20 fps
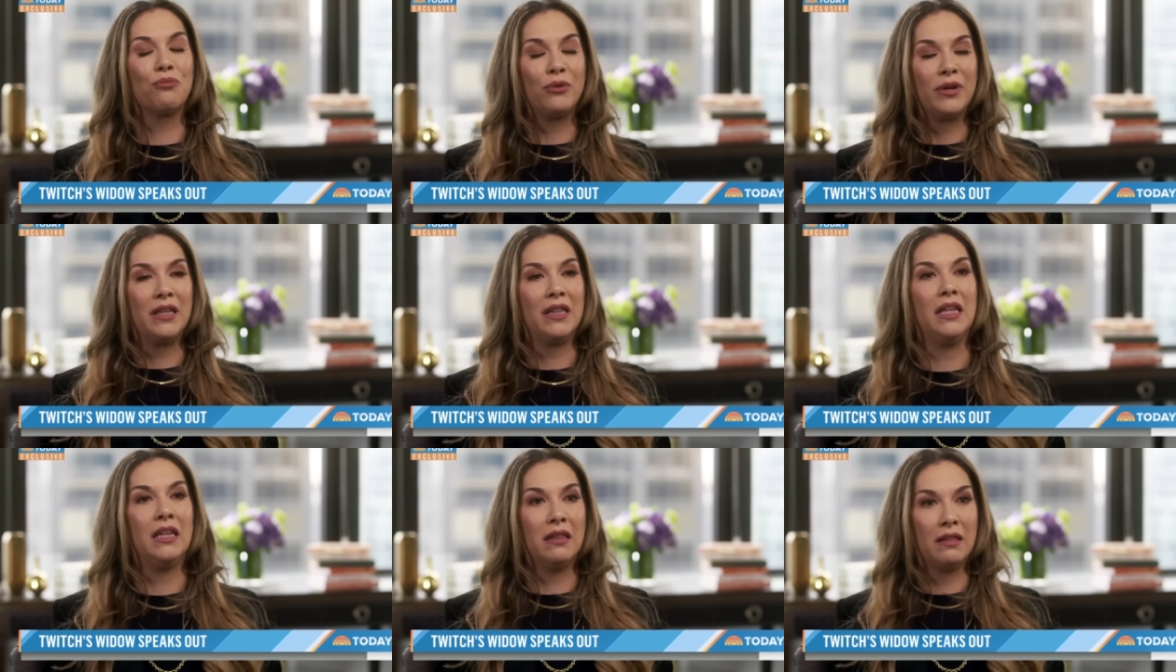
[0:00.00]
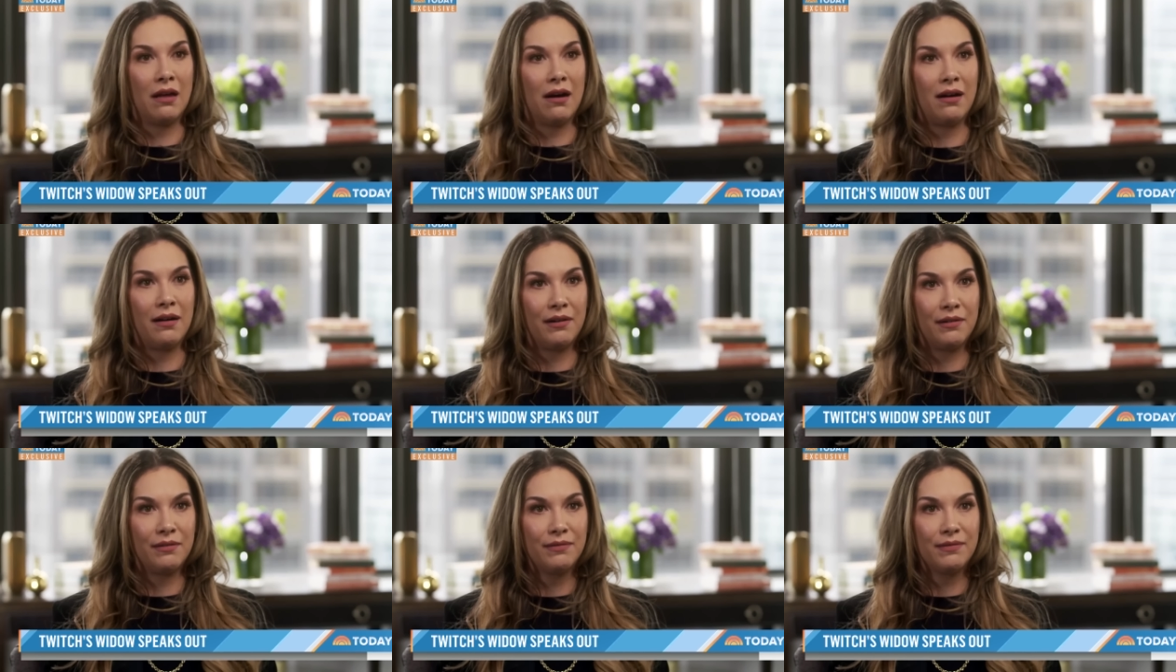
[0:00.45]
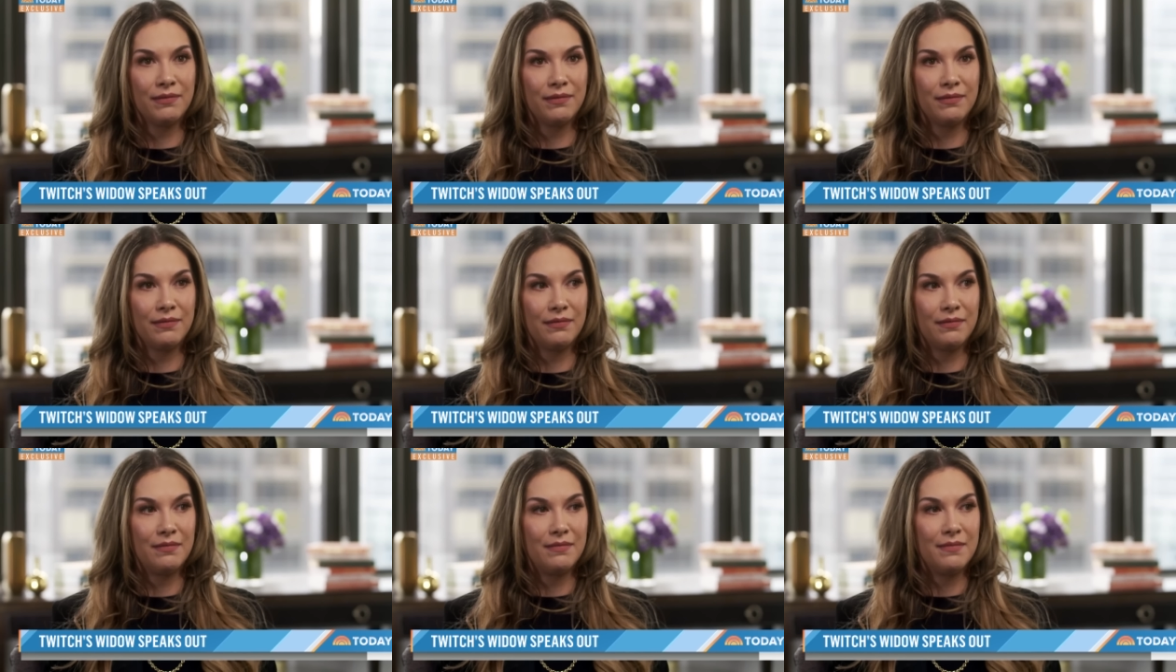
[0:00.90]
really love
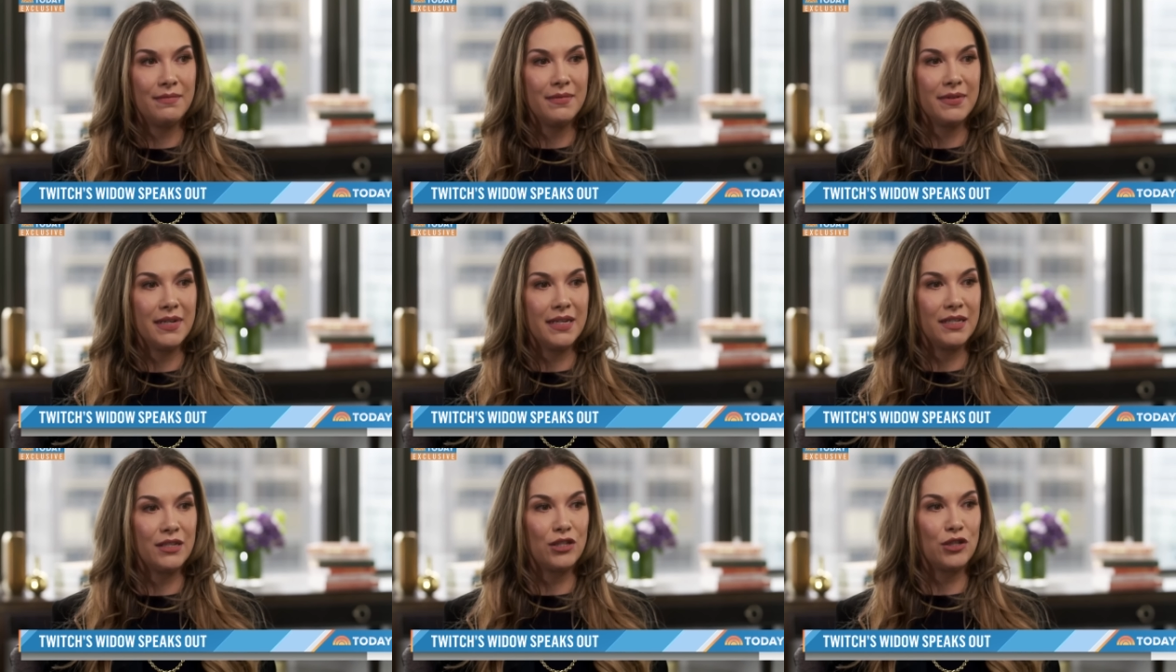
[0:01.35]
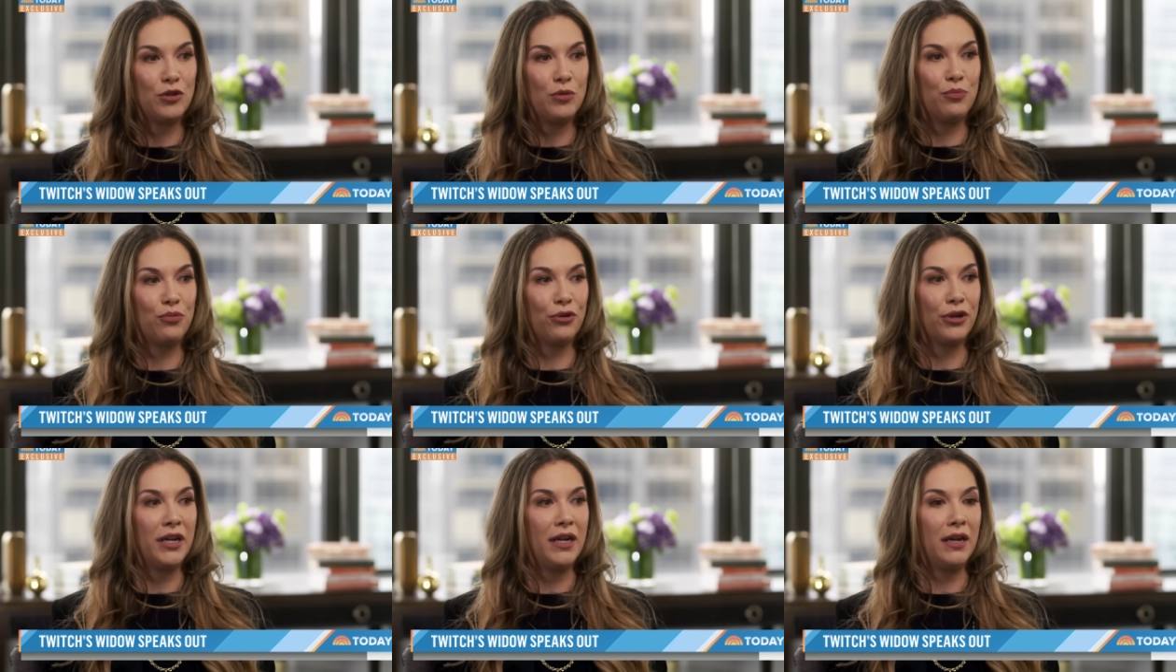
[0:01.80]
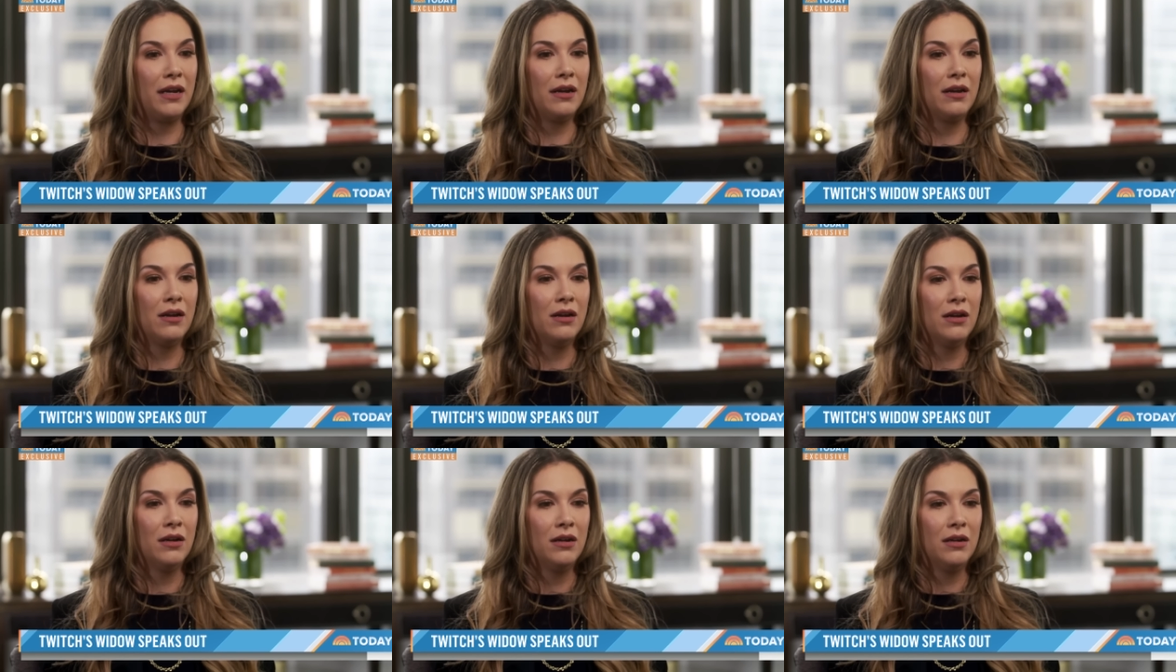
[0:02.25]
is to bring
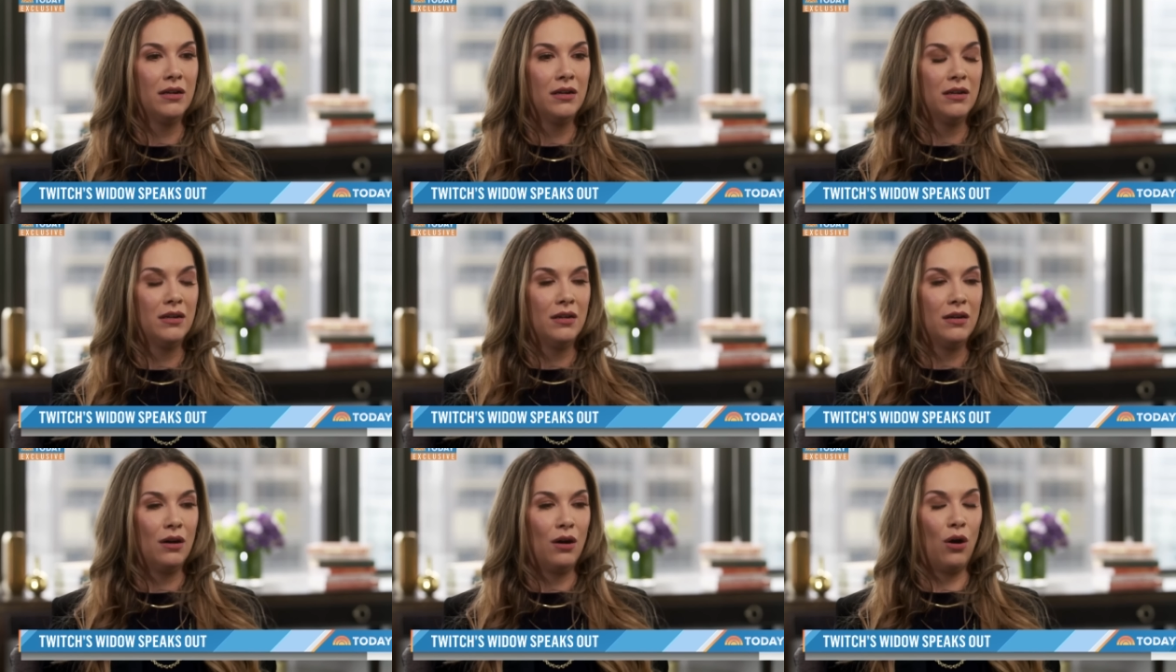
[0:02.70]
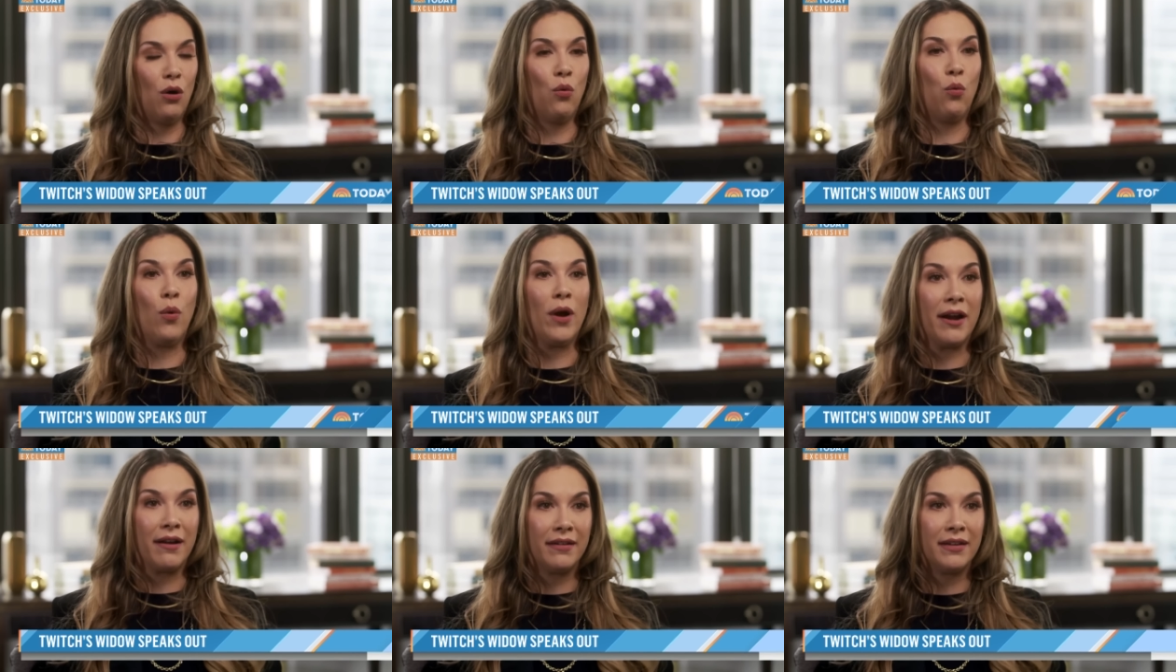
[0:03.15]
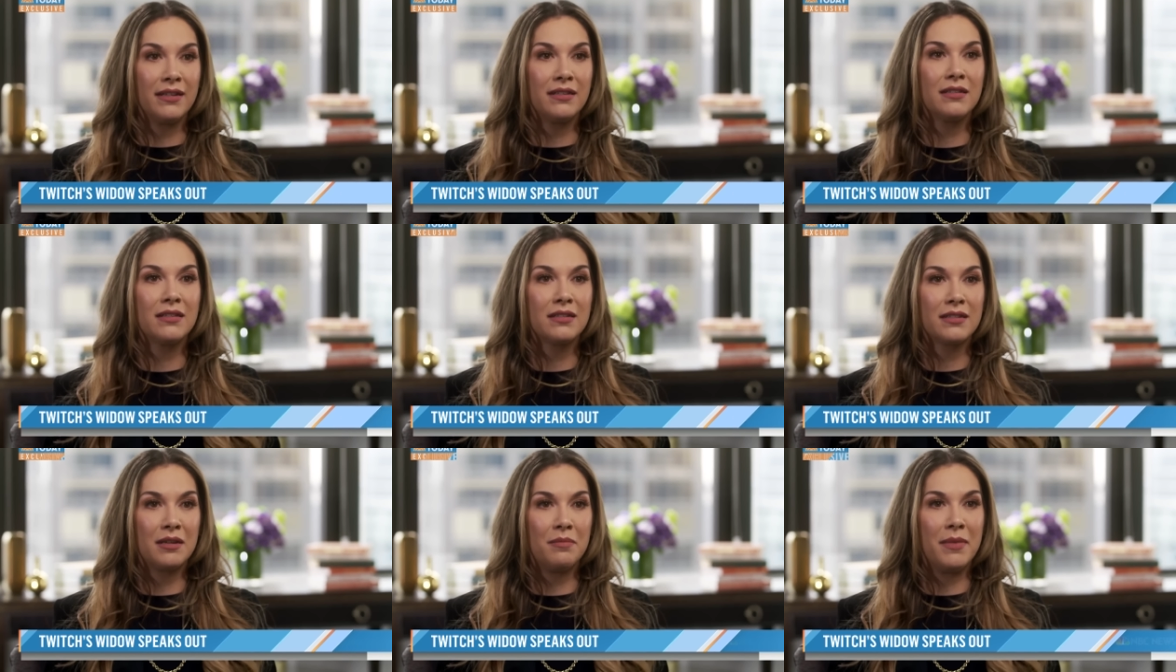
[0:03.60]

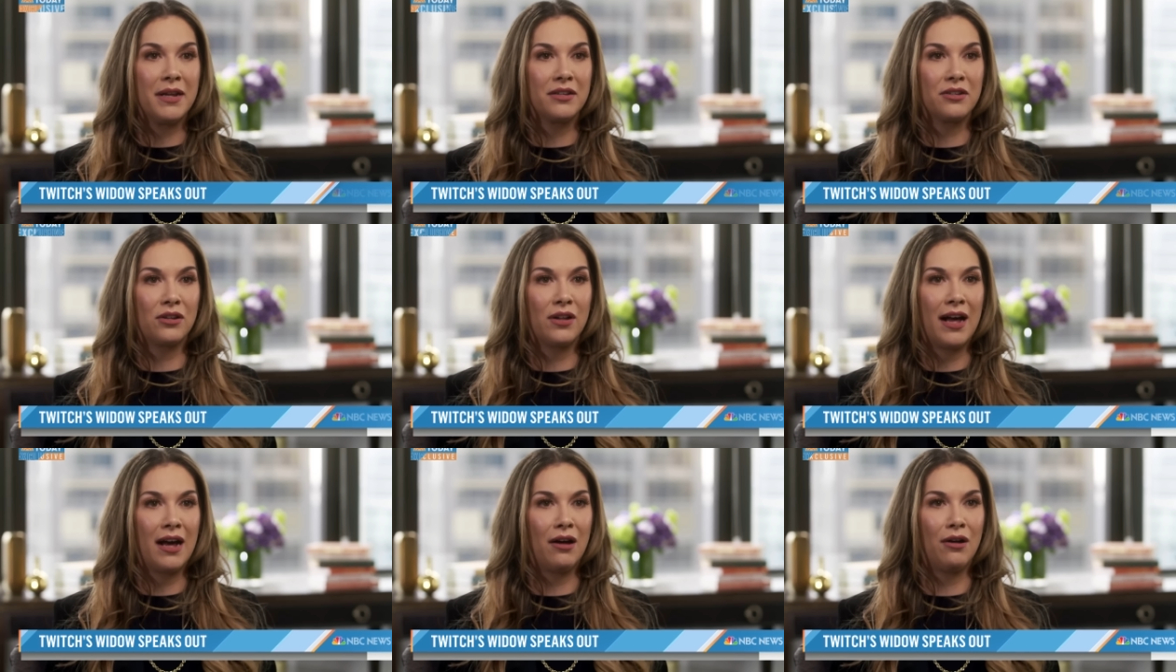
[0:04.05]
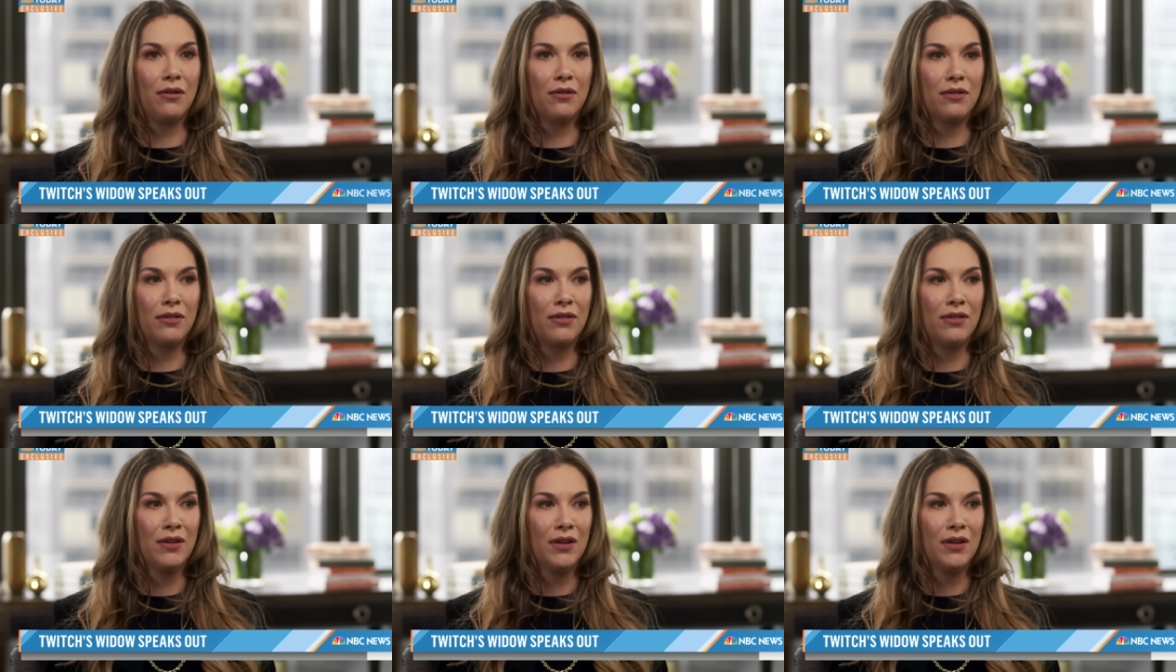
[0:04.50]
awareness to mental health,